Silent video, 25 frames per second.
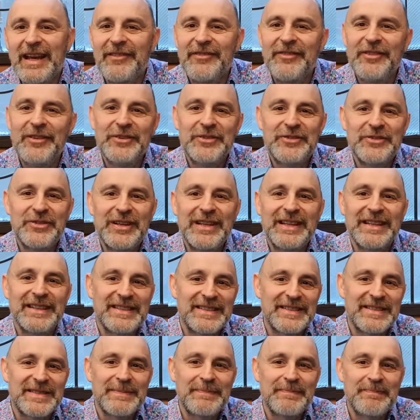a few
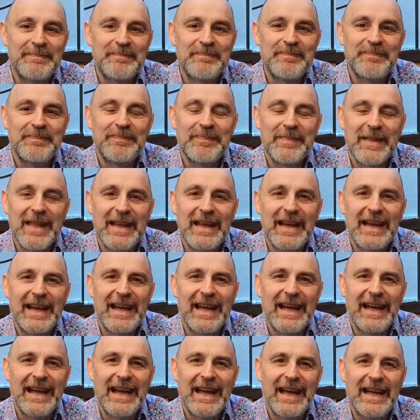drinks.
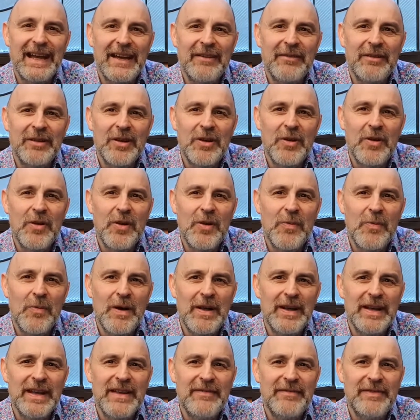And I recall
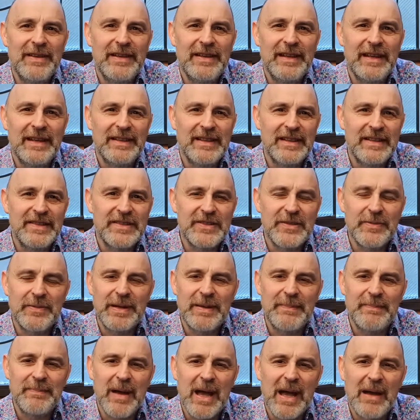one evening they did so in
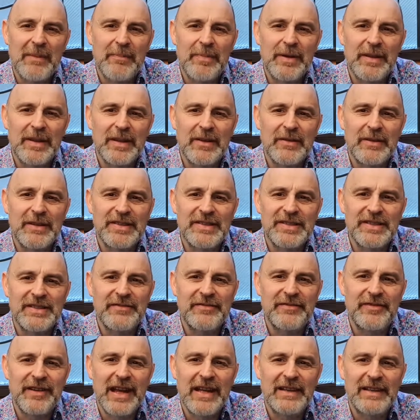a pub with a Christian
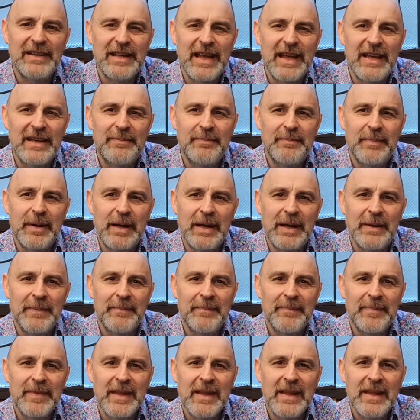friend in Edinburgh.
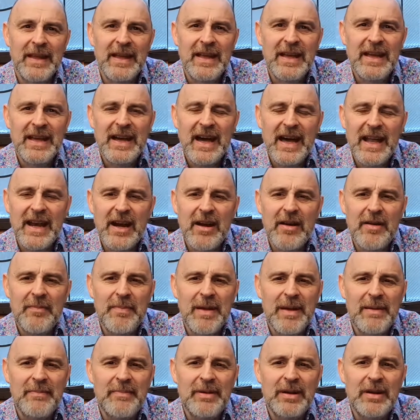And I
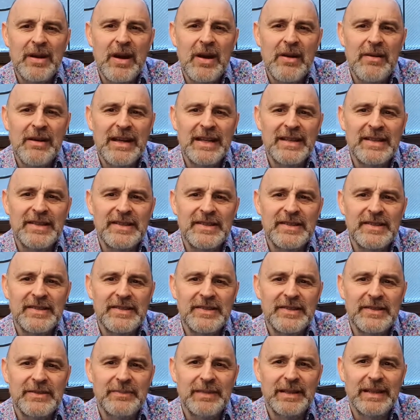remember her answer
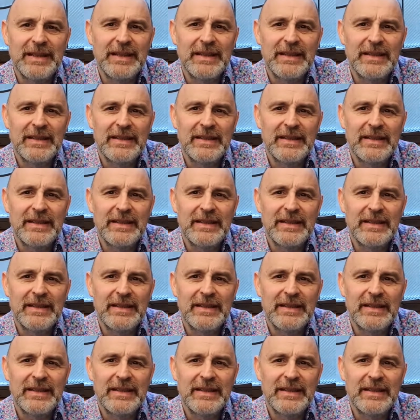to me,